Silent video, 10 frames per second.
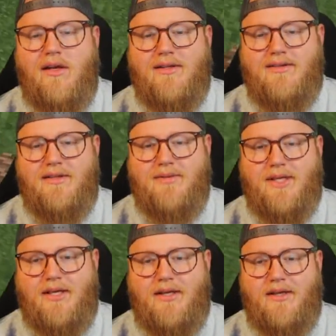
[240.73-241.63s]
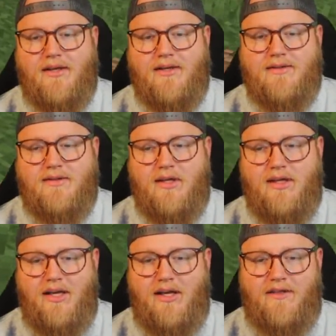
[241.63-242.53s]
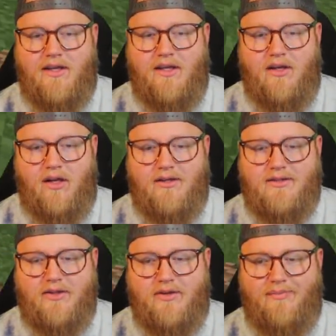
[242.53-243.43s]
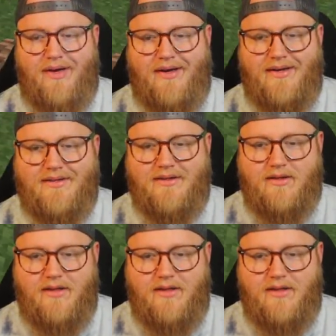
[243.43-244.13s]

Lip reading: it seems like he is. And then I think he'll also deposit